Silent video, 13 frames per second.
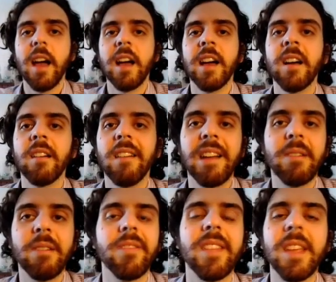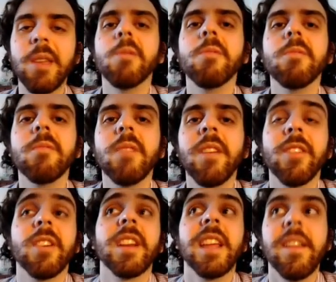Uh, I don't think you,
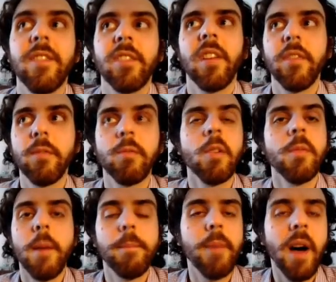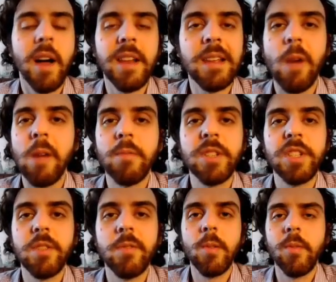if you're going to give yourself a robot body, why
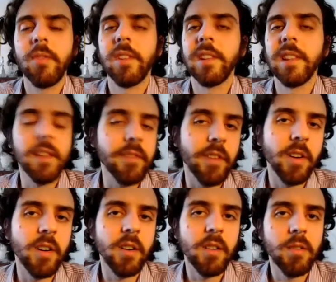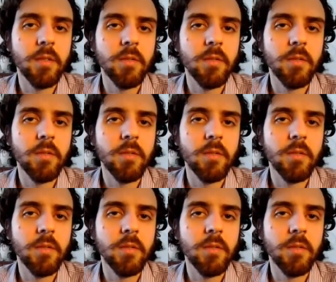you use a liver?